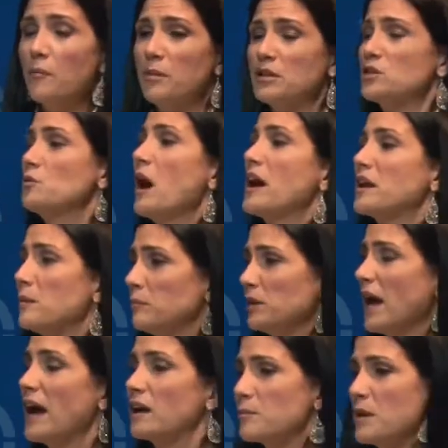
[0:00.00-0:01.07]
But you had a
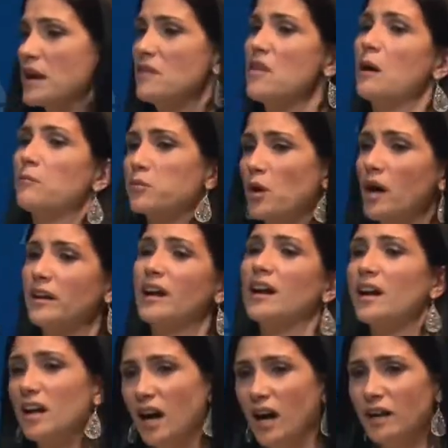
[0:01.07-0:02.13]
black man that brought a
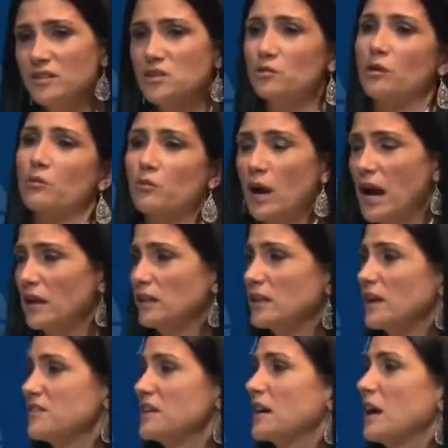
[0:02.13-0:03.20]
gun to a
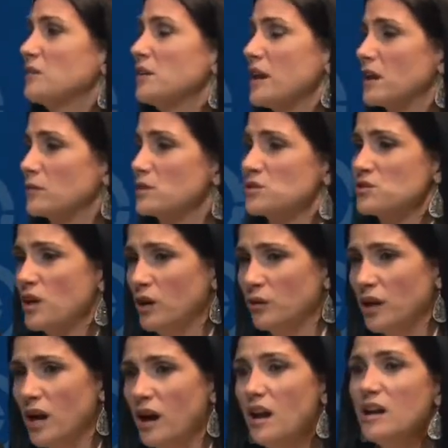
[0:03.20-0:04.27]
rally, I think out in
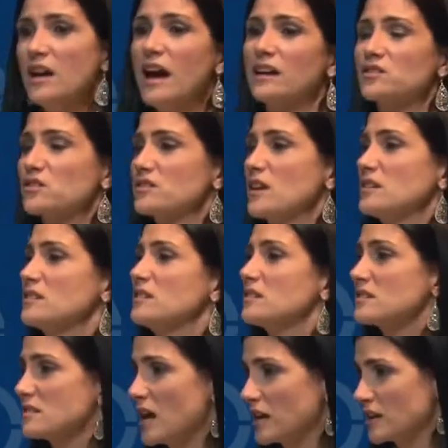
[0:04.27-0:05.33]
Arizona, exercising
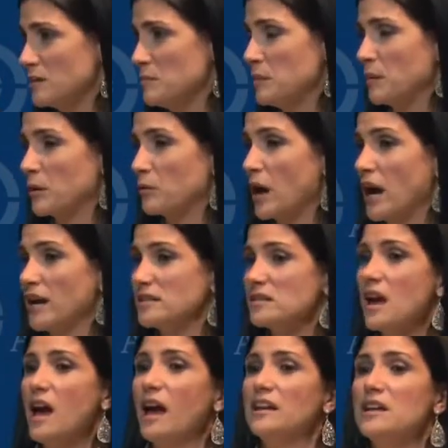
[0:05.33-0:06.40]
his Second Amendment rights,
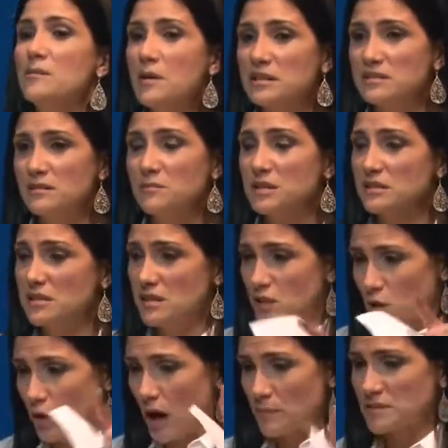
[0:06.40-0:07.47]
and MSNBC
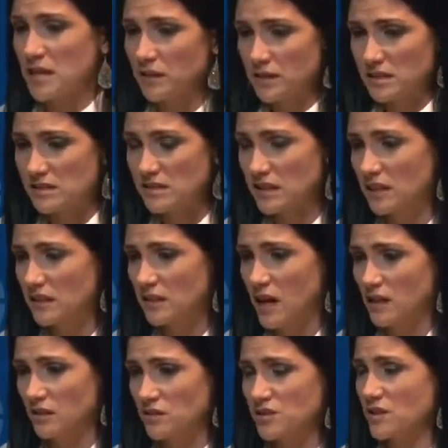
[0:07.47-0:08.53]
crops out his skin
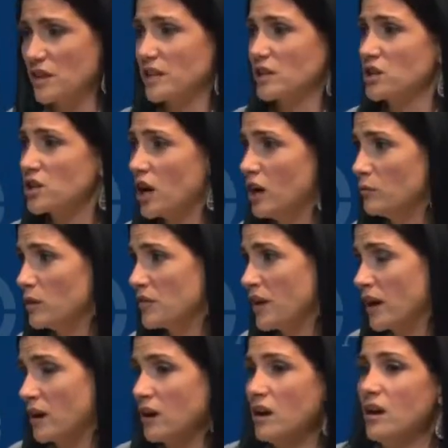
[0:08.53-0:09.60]
color so they can go with
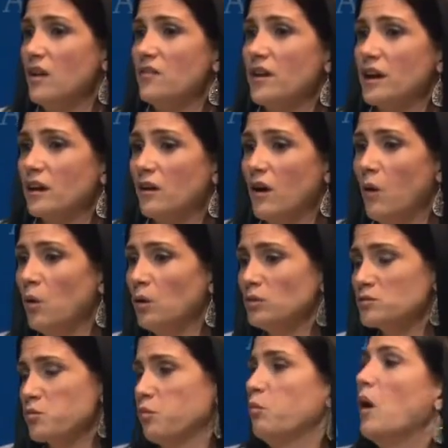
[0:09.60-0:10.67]
their
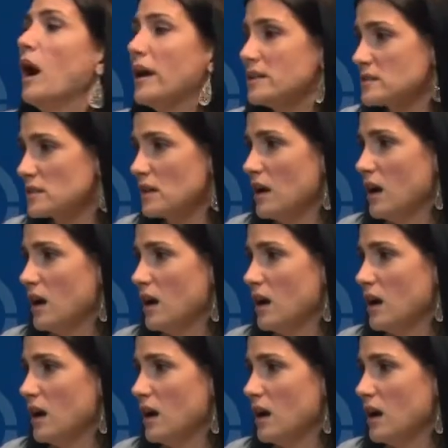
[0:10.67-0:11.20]
old white